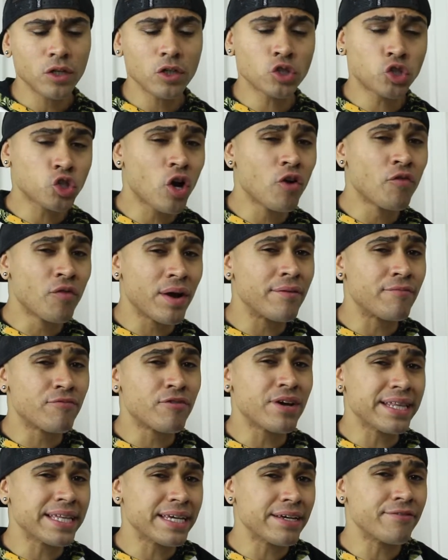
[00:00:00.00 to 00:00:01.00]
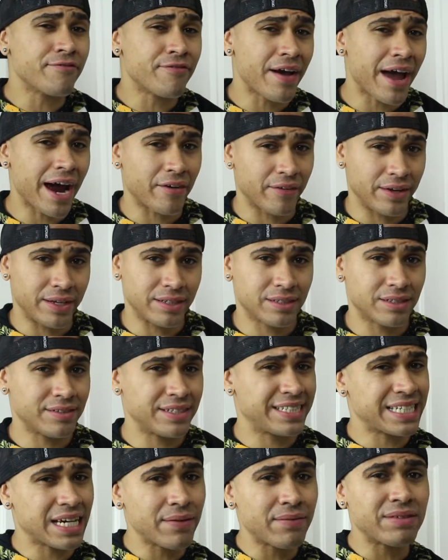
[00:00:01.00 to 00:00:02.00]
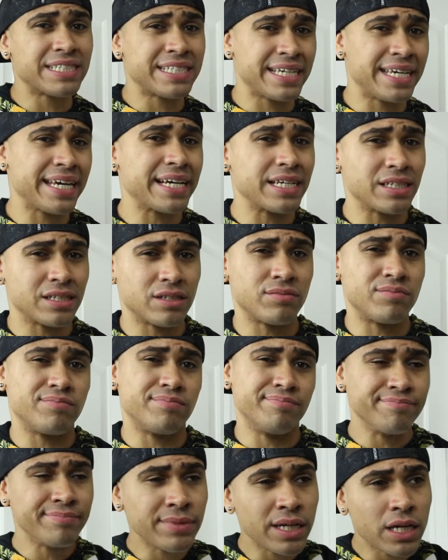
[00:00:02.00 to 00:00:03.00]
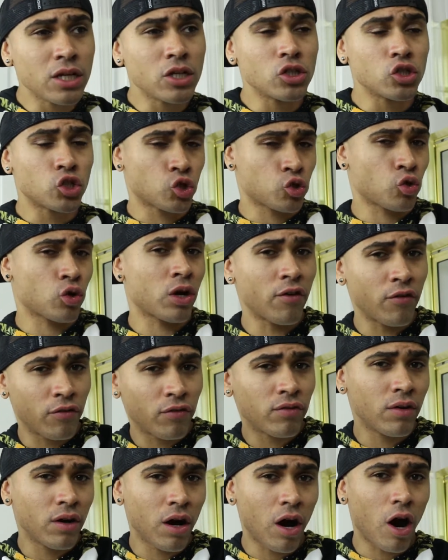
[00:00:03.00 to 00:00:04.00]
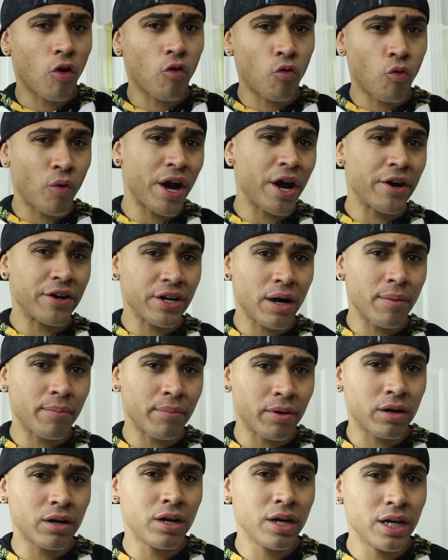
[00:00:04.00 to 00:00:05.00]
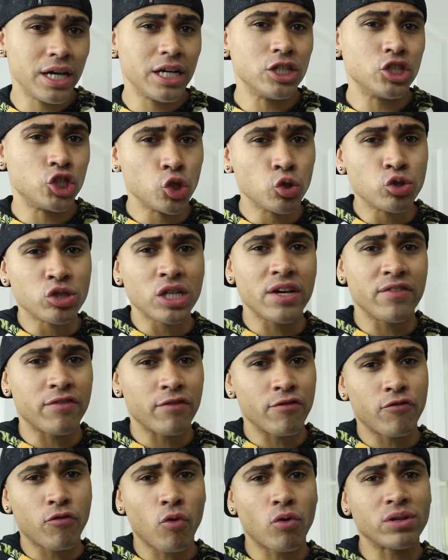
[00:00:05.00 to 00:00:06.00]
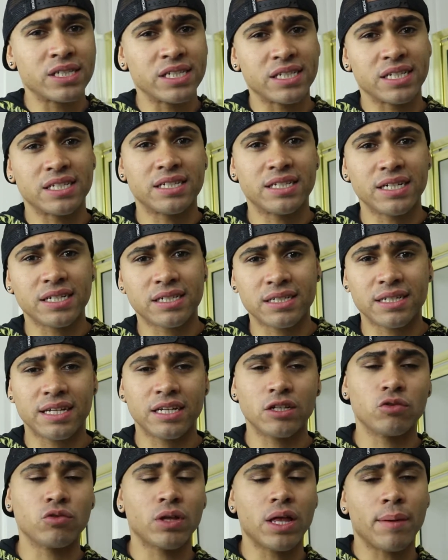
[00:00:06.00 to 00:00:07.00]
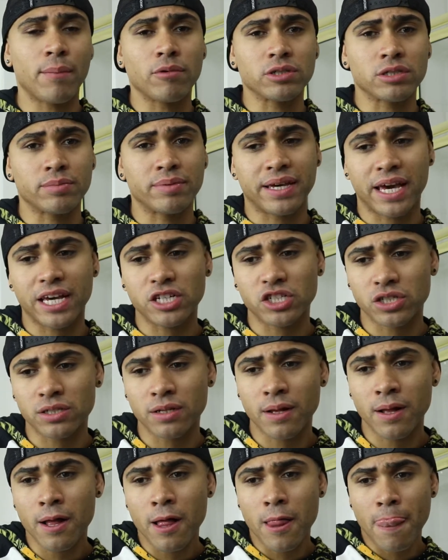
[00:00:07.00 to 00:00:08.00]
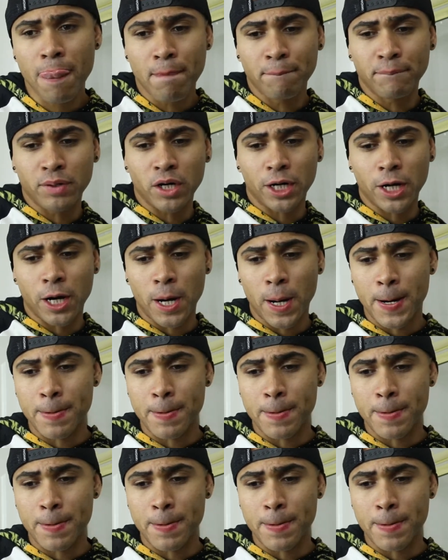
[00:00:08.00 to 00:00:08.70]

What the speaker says: So it really varies. 17 is sort of a rare number. It's usually from 14 to 16 that you do that multiplication. But